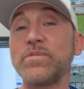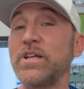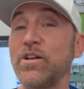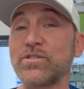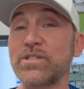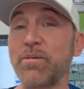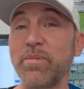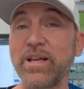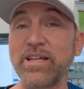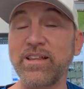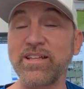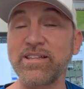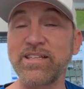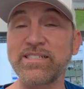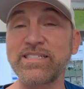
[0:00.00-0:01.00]
you know, somebody
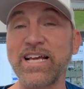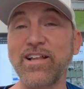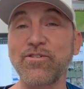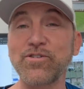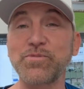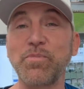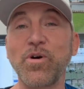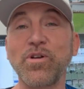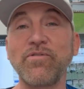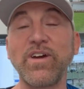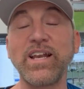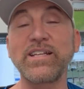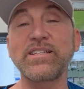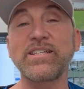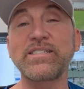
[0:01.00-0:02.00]
that the seller is
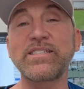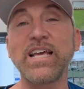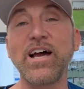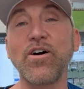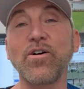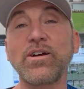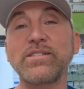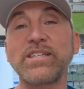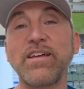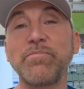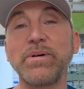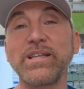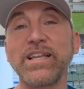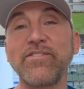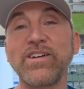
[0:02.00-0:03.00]
motivated to sell because they've
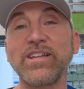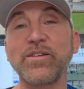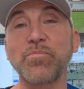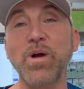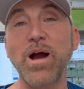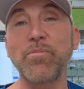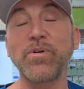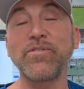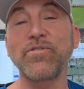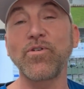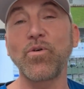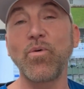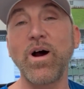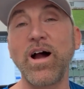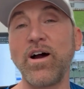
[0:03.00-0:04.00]
been living in the property for
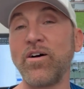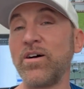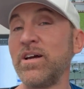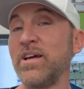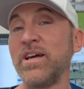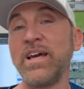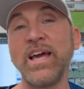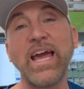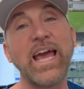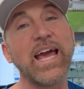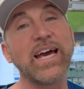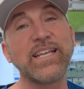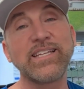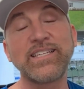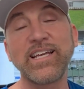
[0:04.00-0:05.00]
a while
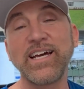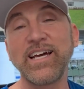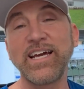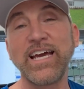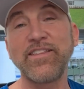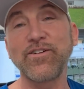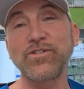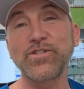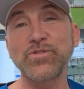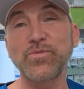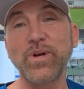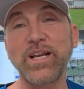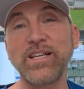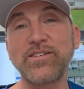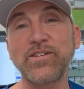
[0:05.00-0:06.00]
and, uh, and they're just
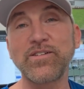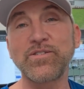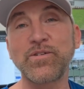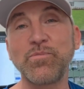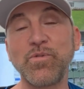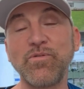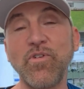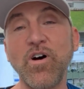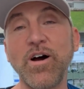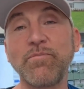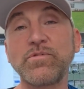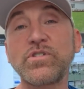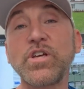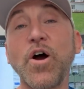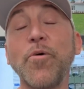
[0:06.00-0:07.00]
ready to, to move
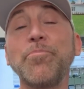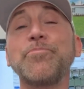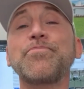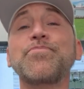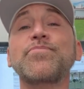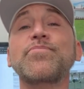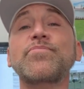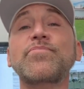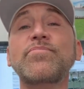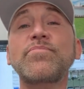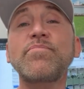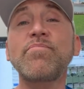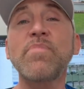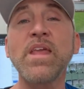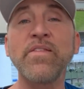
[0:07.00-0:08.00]
on. So
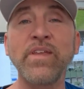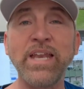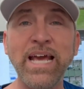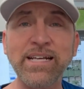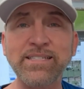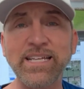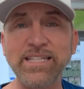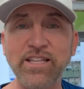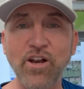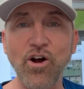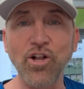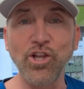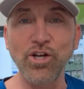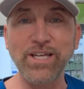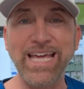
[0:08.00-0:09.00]
the next thing that
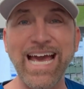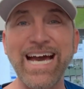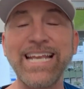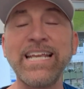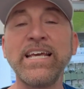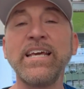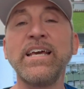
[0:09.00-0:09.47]
I'll look at